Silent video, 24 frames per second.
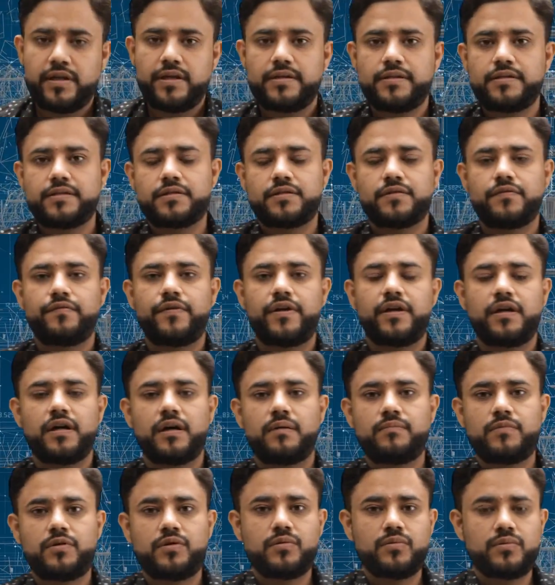this, we
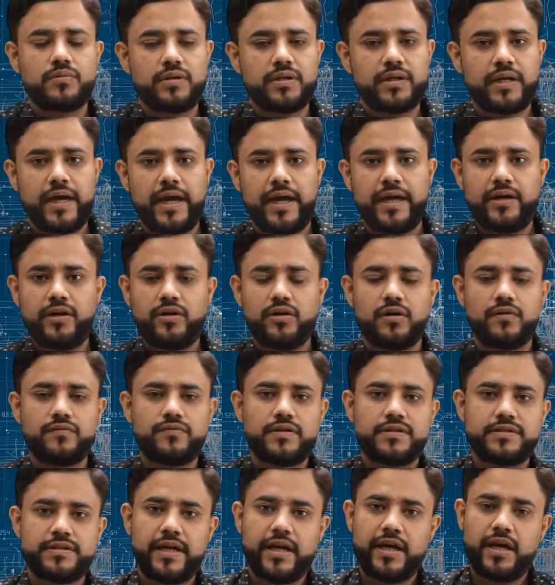come to the end of
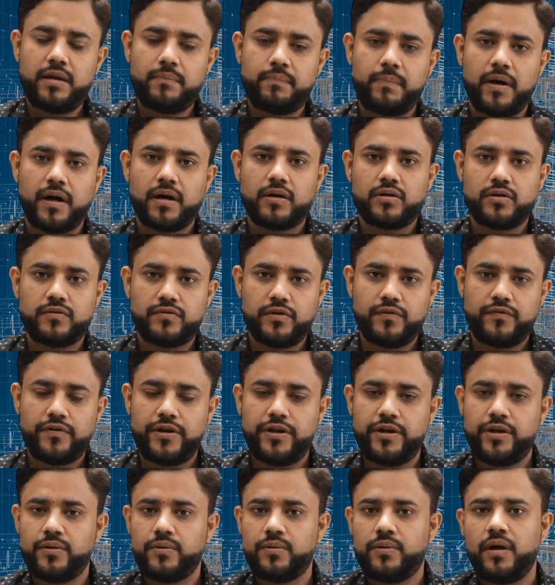the second part of the
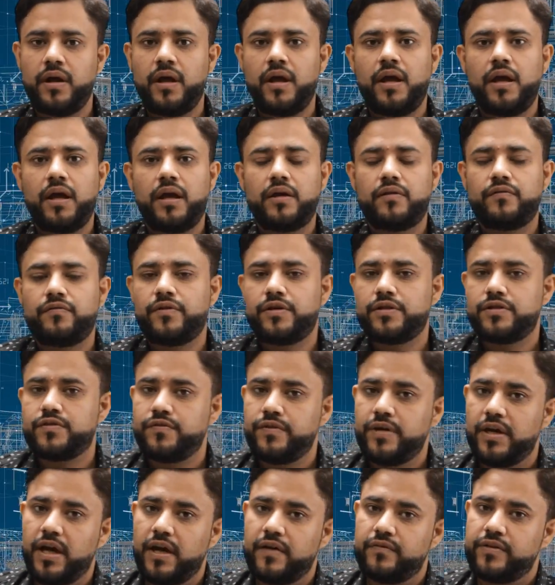video, in which
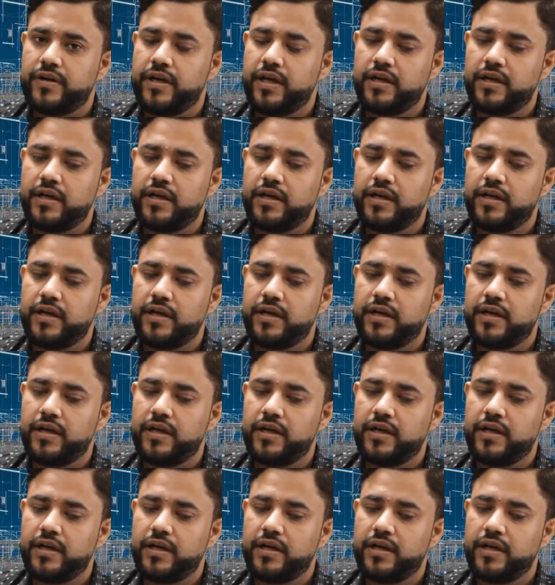we have